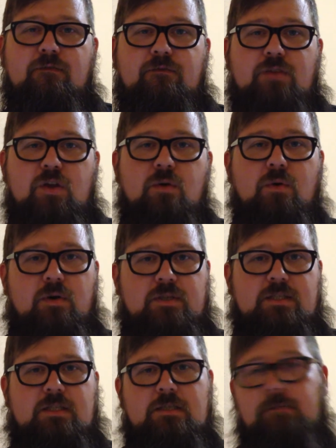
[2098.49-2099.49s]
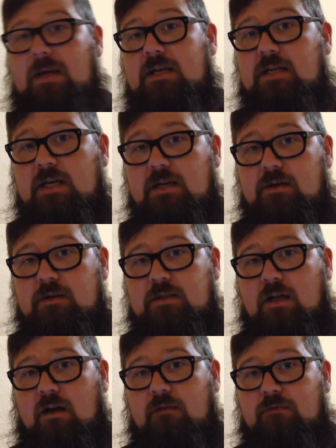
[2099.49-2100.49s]
viewers, as spectators
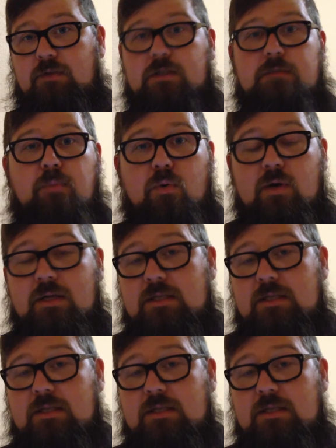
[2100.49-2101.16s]
of the sport